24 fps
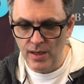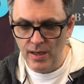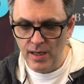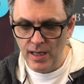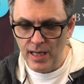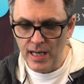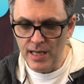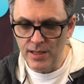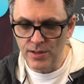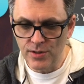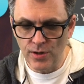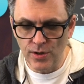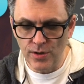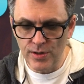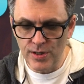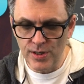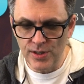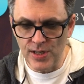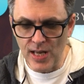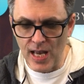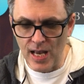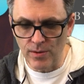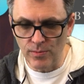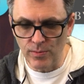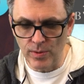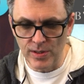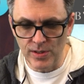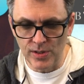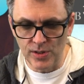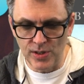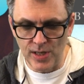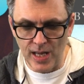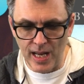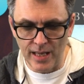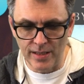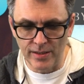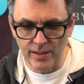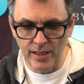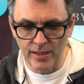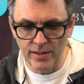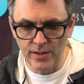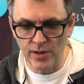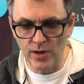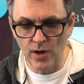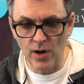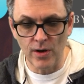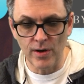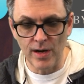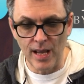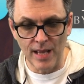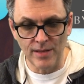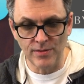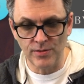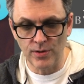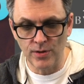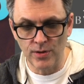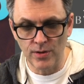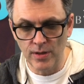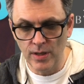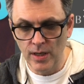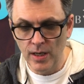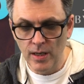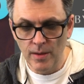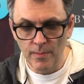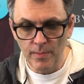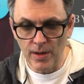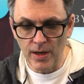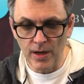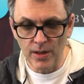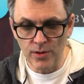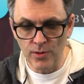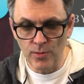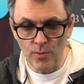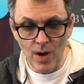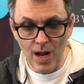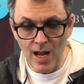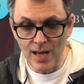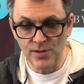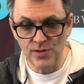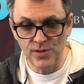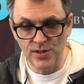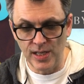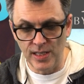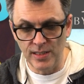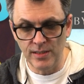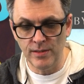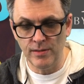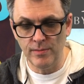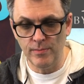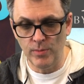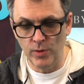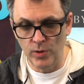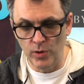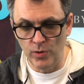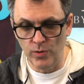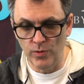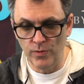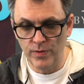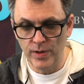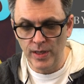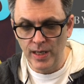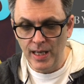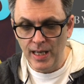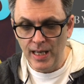He turned his head when Stanley and the guard entered, but otherwise didn't move.